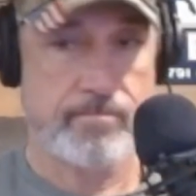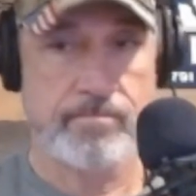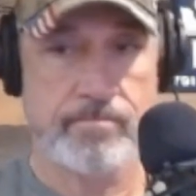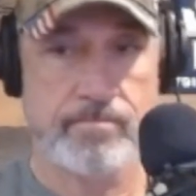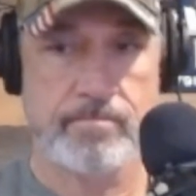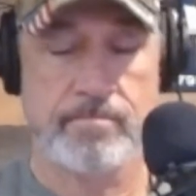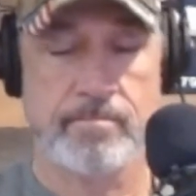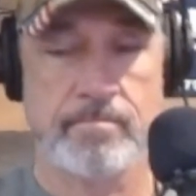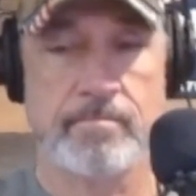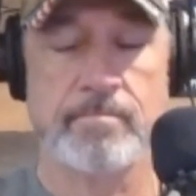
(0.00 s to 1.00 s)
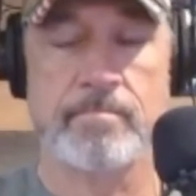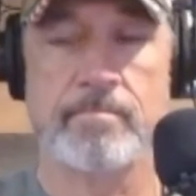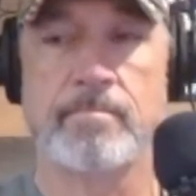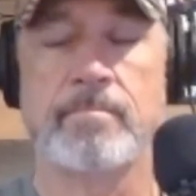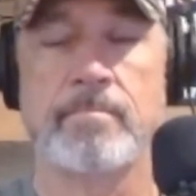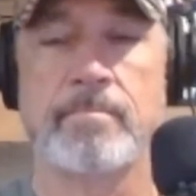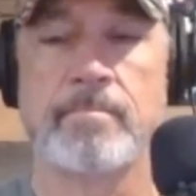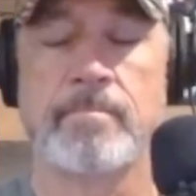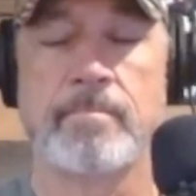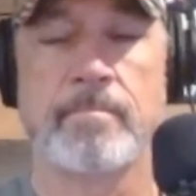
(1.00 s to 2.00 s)

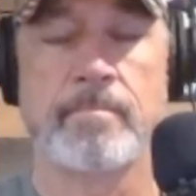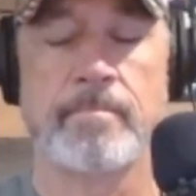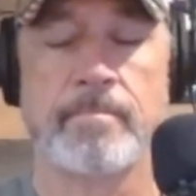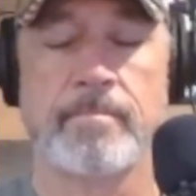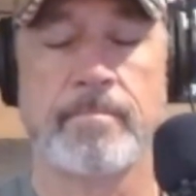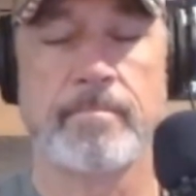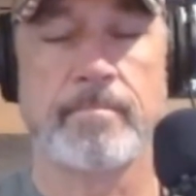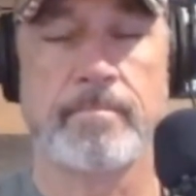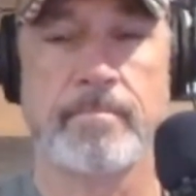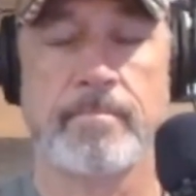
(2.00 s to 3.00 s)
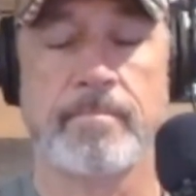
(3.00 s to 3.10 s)
[no speech]